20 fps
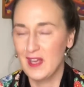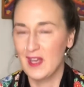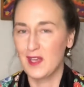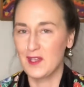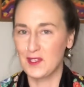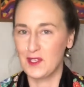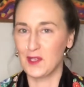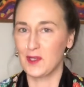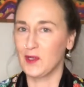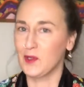
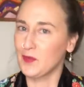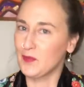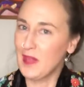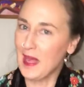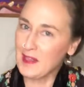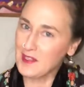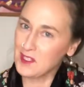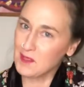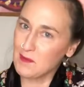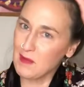So
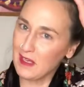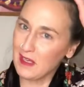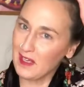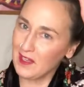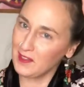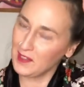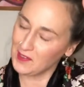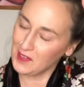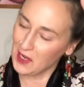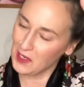that's me
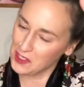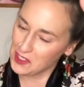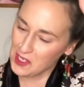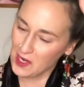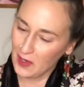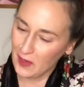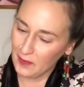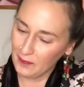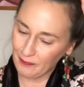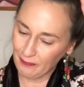in a
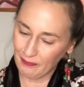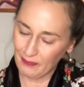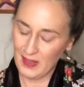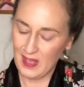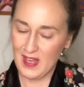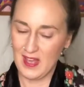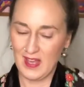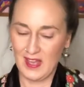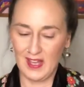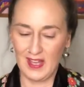nutshell.
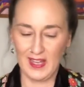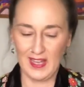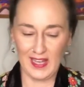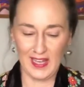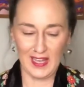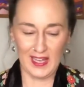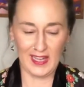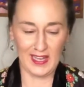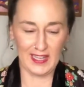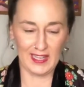
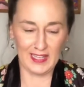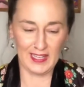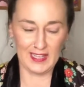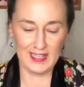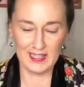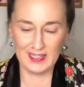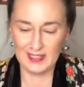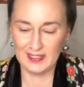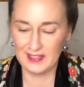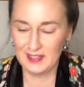
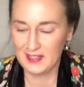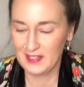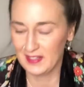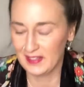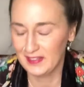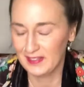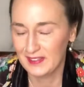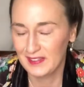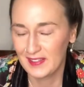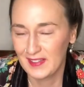And
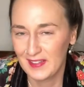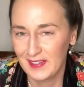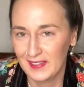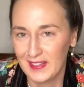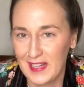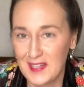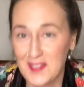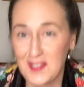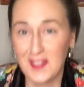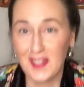
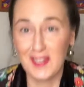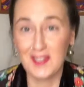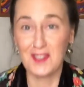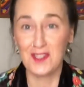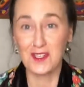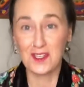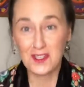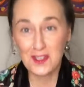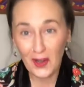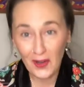let's get
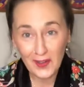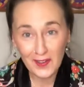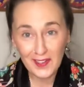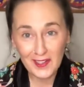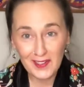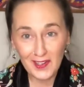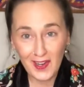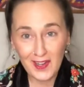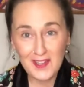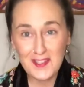
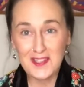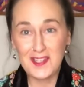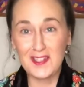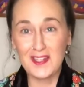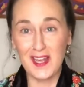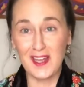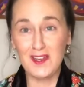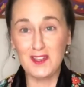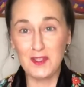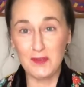started on
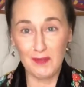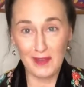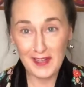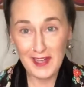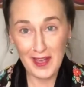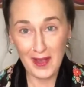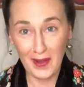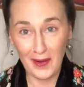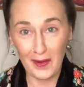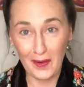today's
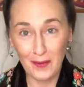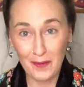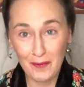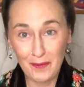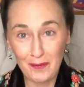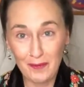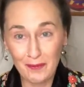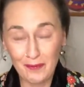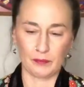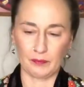video.
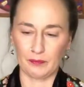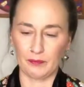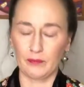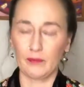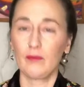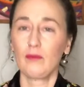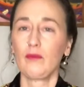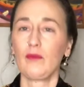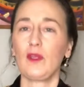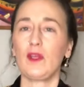
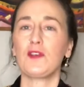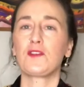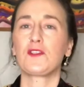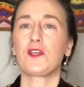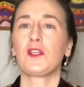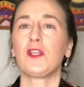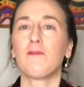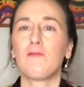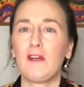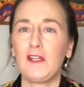
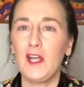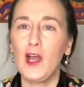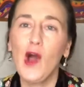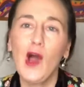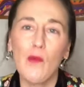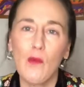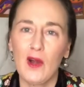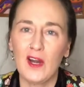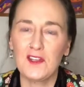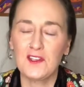So the video
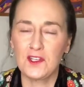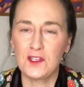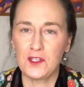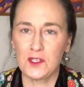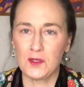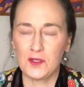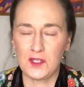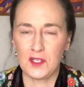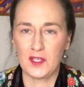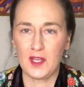I wanted to
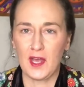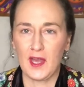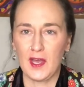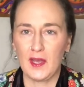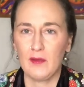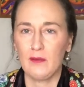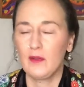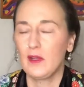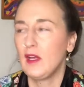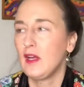do
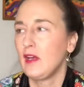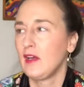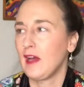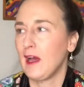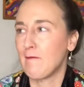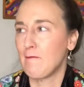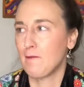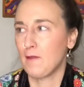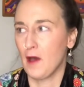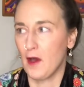today,
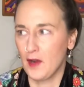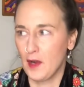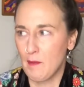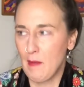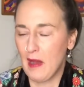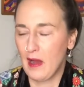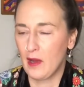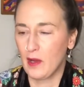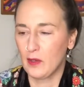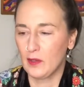I've thought
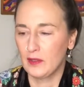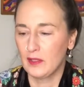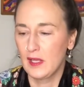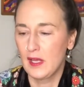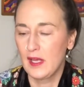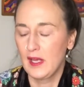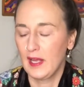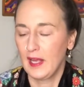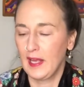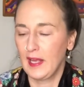about,
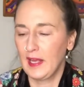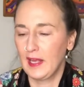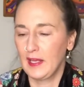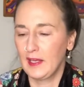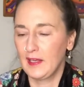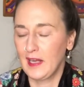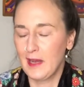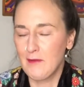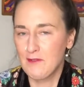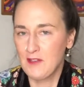
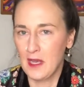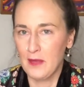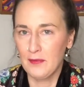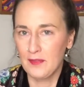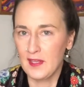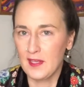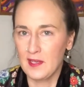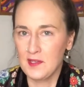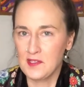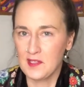and I've
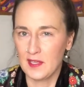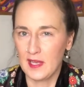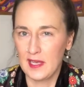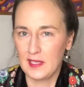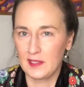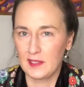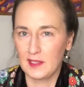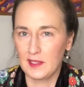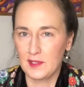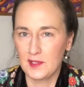done things
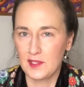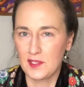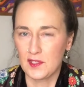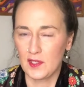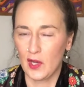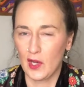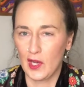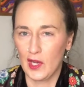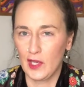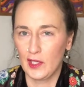like this
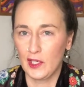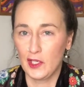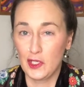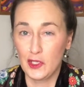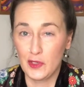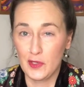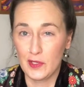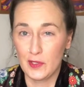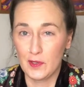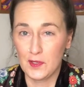on
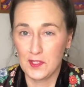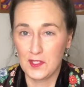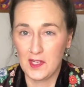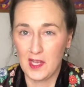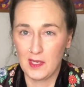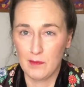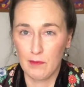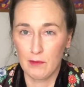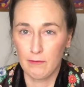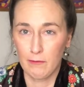New Year's
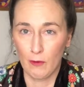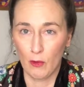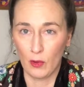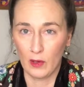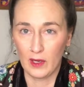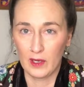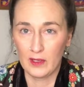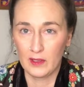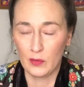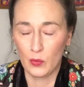Day
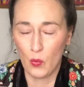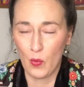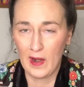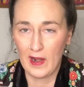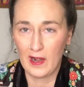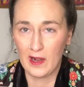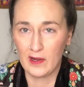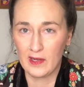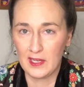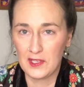before,
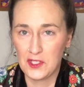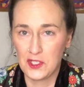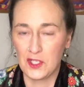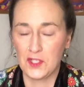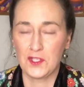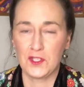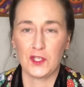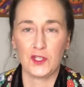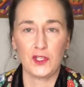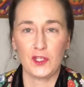where it's
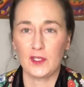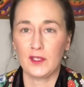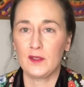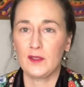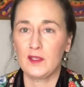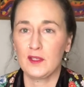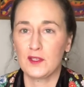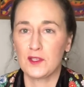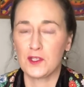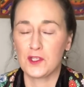just a
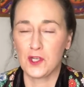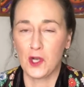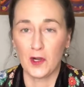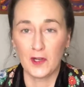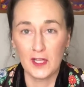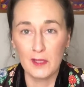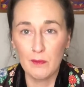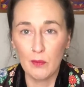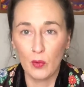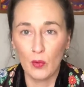good
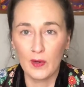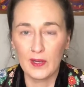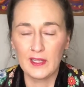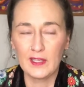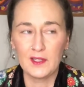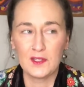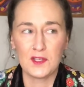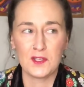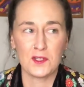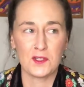starting
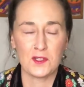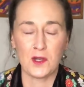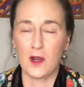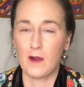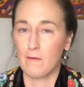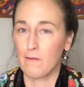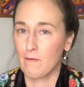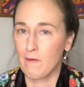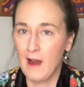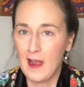point to
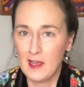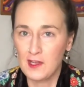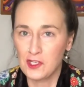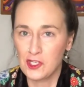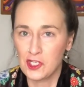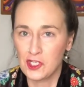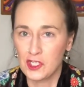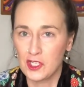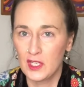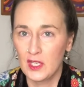start
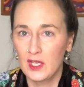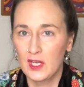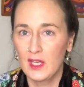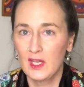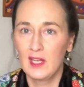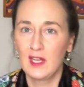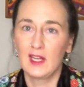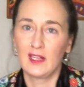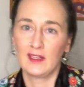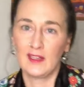fresh,
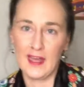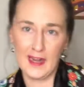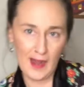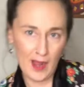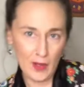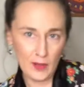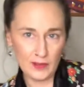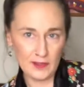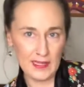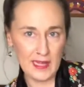let
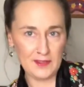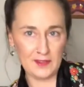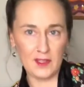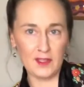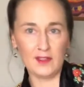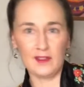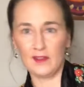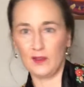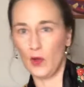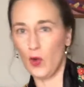out, let
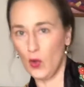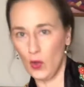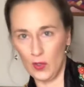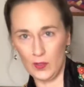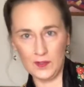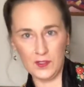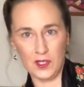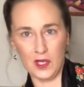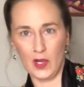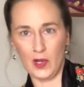the
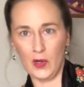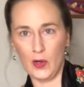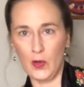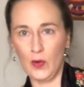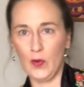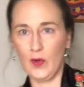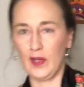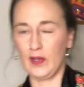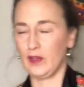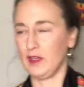old go,
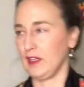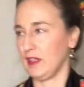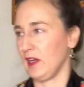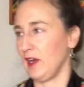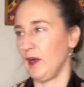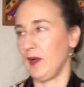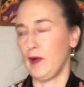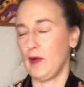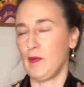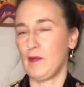
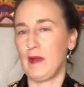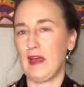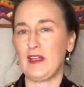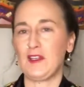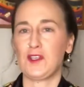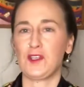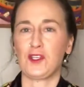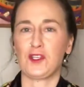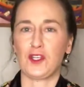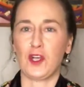um,
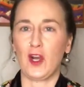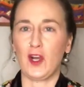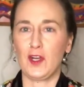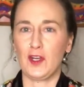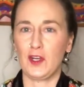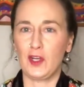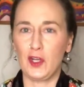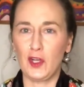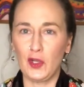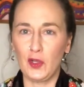and
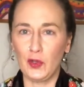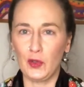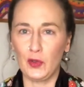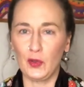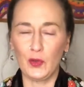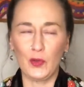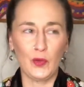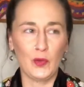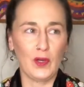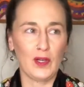start
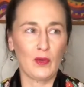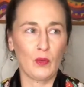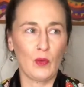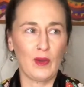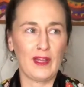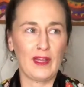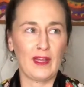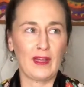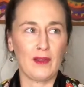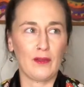new
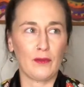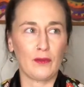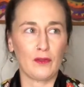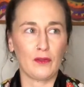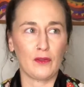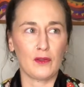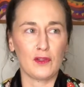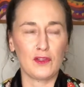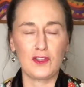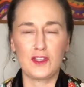with
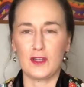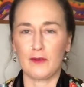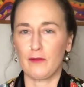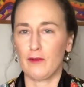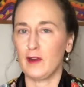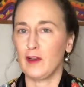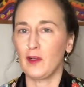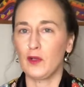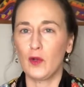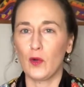
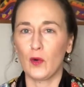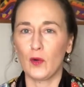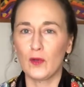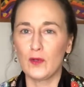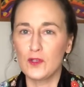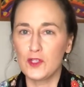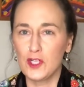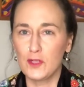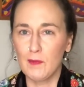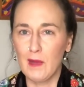different
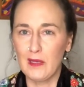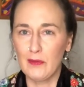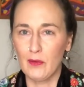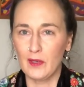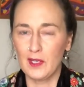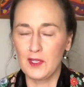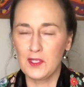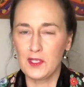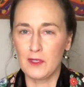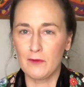goals you might
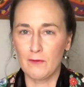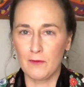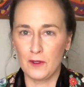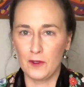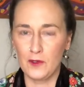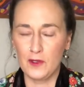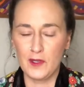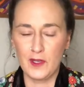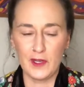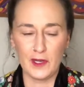want to do for
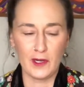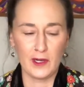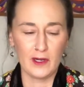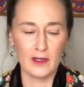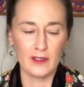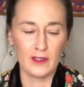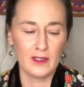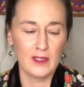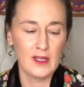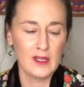the new year,